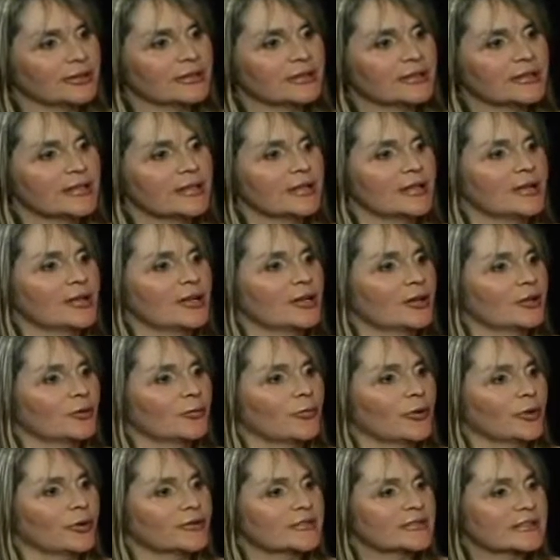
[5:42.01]

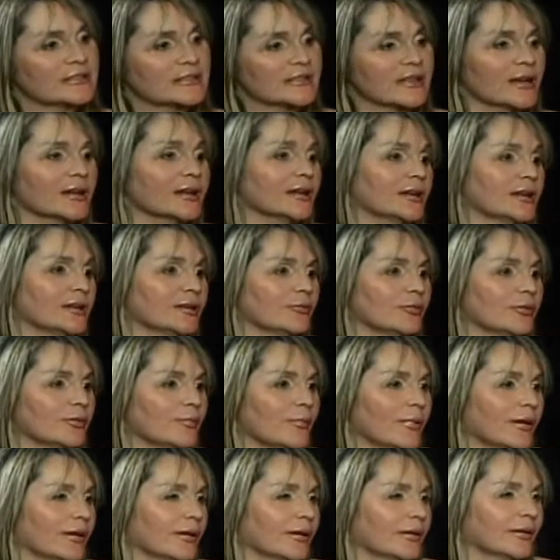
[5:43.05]
it, where in society we
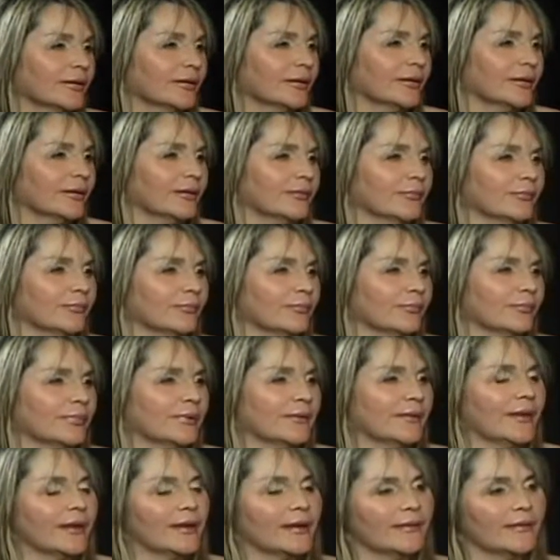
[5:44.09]
may
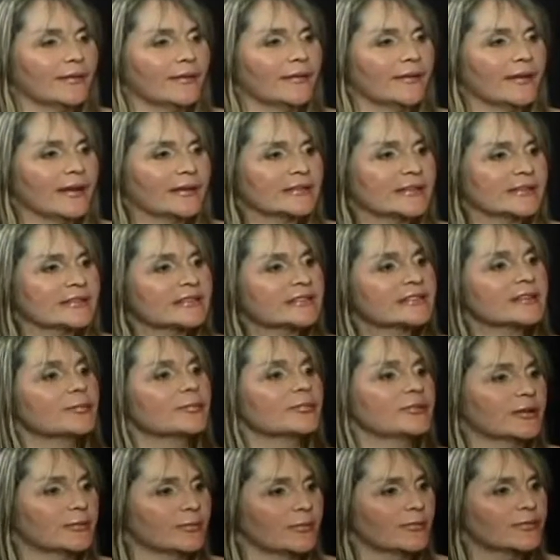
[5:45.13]
be thinking that that's a
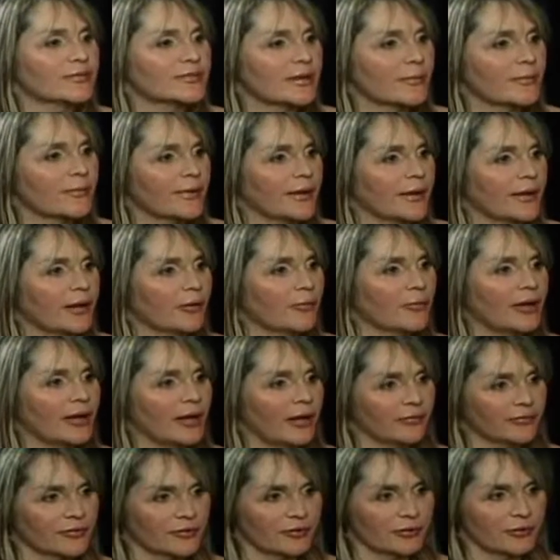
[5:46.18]
symptom of something and we
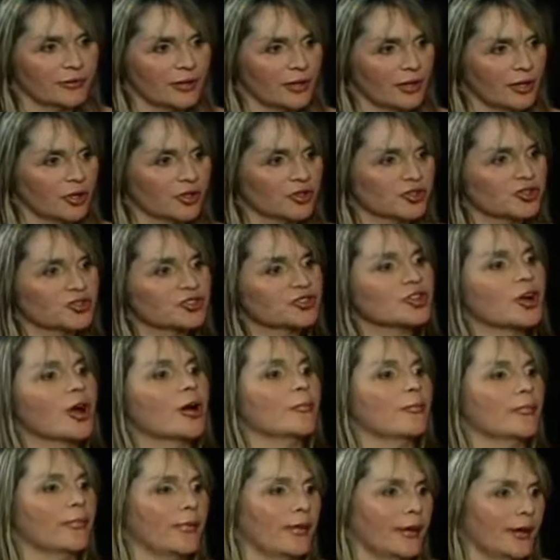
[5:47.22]
have to
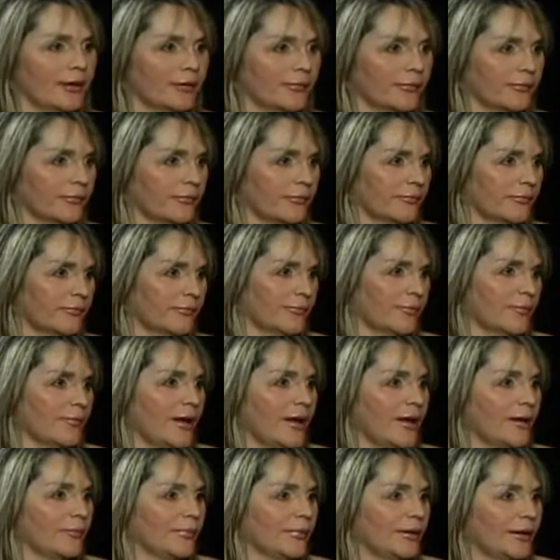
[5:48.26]
stop that from
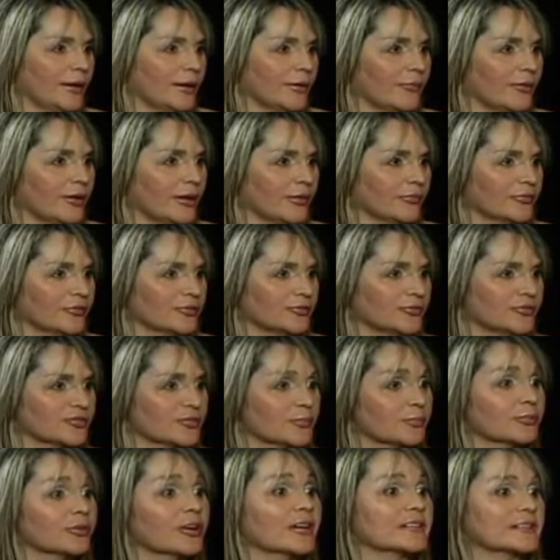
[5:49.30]
happening, we have to
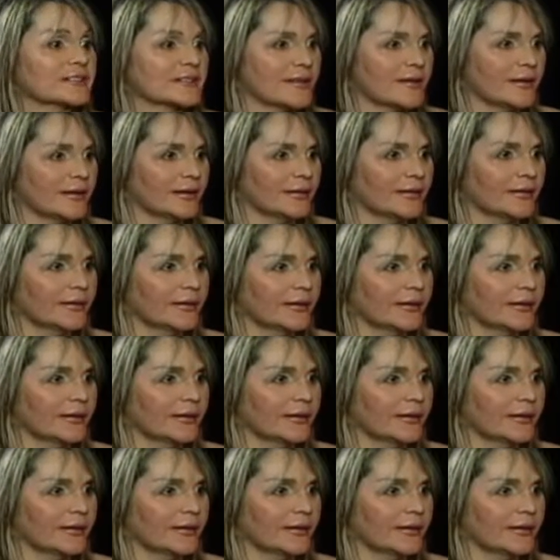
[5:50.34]
suppress that.